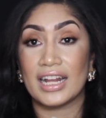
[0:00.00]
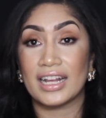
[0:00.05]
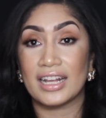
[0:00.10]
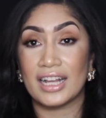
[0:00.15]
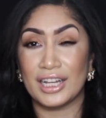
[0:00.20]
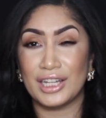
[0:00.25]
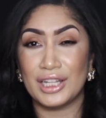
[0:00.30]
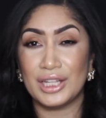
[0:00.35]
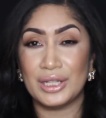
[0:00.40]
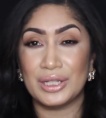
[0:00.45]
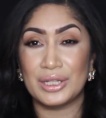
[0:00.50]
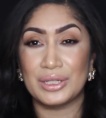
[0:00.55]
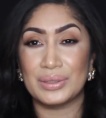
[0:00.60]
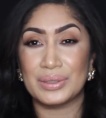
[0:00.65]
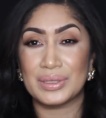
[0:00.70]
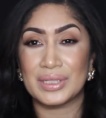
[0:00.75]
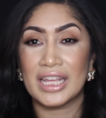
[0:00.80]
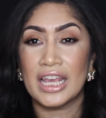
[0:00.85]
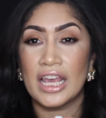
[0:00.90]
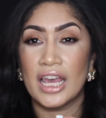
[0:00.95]
I kind of
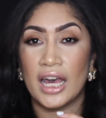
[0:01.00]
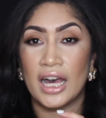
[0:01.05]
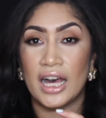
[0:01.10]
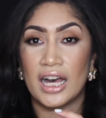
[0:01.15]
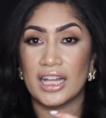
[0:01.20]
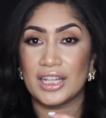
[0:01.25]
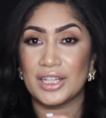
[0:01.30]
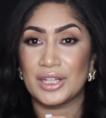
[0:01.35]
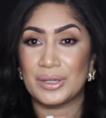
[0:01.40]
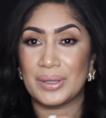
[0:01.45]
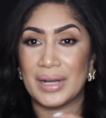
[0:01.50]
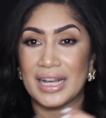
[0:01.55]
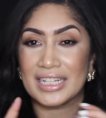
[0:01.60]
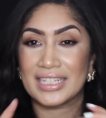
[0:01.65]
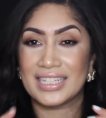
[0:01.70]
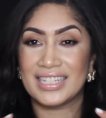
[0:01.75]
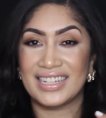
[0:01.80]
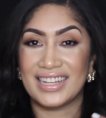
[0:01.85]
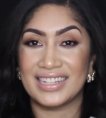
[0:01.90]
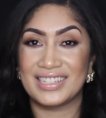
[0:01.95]
use a little
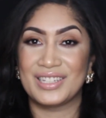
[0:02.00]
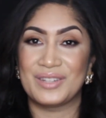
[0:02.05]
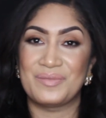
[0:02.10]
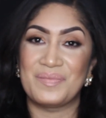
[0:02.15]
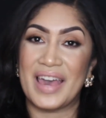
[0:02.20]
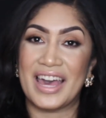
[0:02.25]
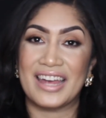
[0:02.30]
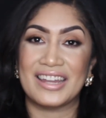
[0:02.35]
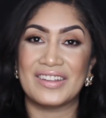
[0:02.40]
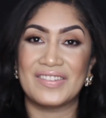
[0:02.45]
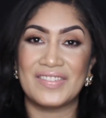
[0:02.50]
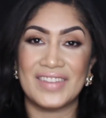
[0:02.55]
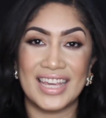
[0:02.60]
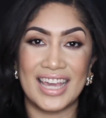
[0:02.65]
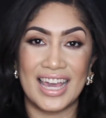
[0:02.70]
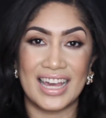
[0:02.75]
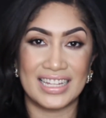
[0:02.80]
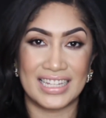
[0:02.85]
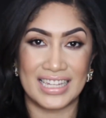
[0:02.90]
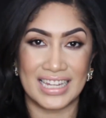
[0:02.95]
excess amount of
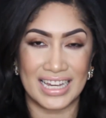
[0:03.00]
it at